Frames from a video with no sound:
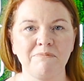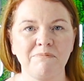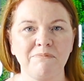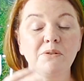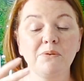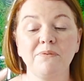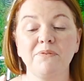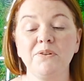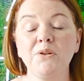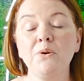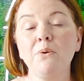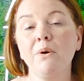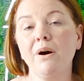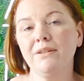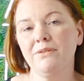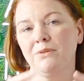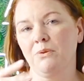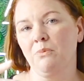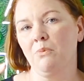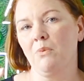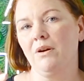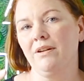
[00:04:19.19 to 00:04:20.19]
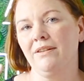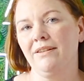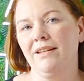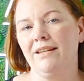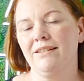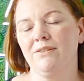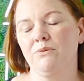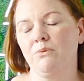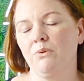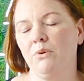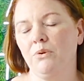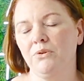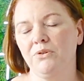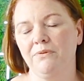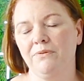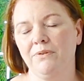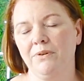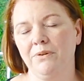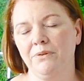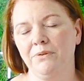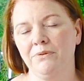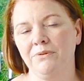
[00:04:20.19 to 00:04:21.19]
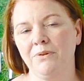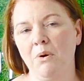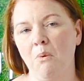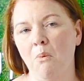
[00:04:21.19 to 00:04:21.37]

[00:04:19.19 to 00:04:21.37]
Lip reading: So if you are someone that scrolls your phone